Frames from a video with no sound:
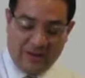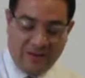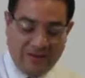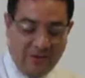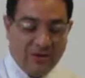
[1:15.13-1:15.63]

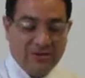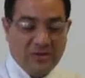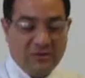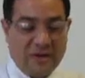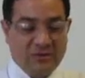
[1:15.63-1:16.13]
and we're going to
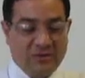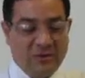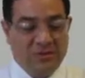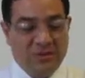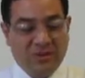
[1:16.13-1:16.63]
see what happens
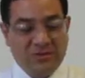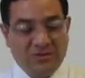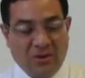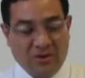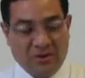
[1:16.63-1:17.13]
when you put
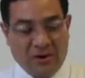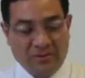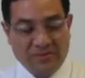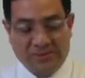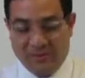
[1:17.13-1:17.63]
salt
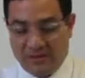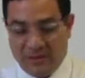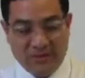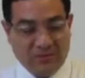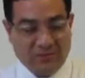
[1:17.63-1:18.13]
water
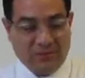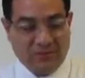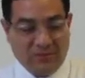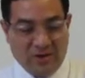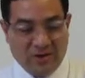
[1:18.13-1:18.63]
into
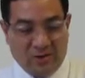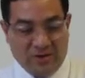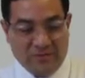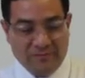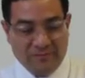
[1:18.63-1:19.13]
fresh water.